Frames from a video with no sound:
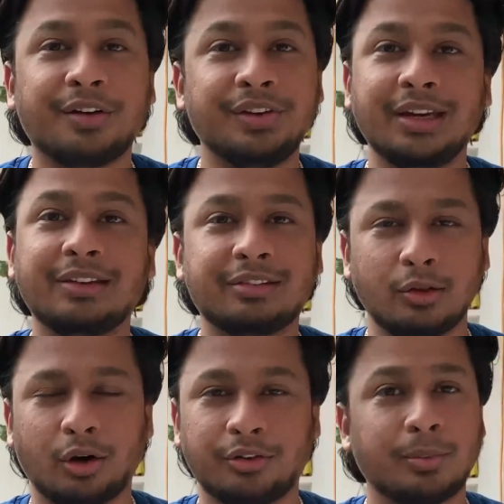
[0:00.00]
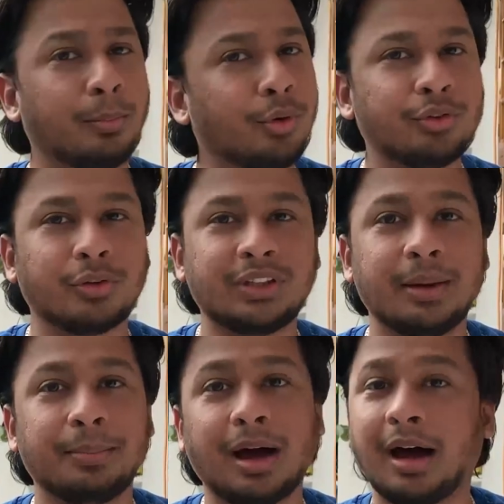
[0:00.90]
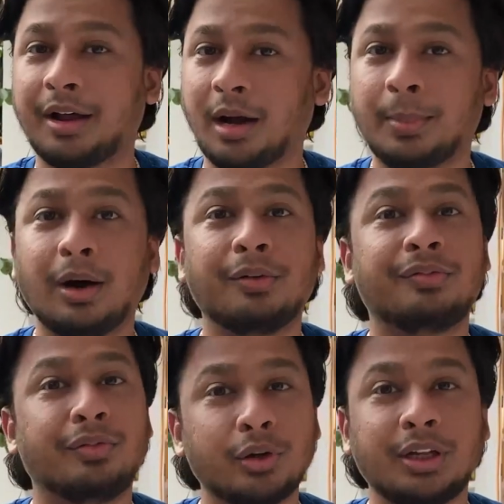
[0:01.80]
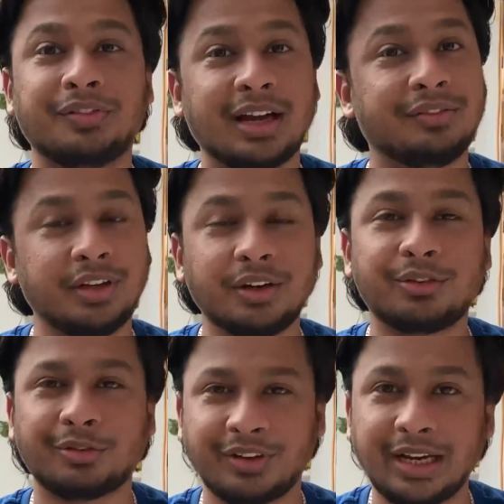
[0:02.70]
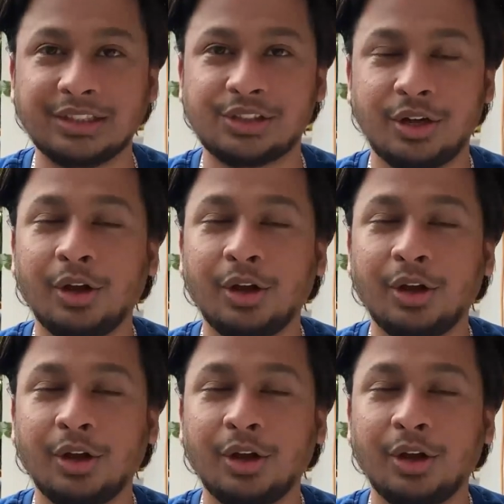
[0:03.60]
there are various slots. Most of them are about 45 years of age.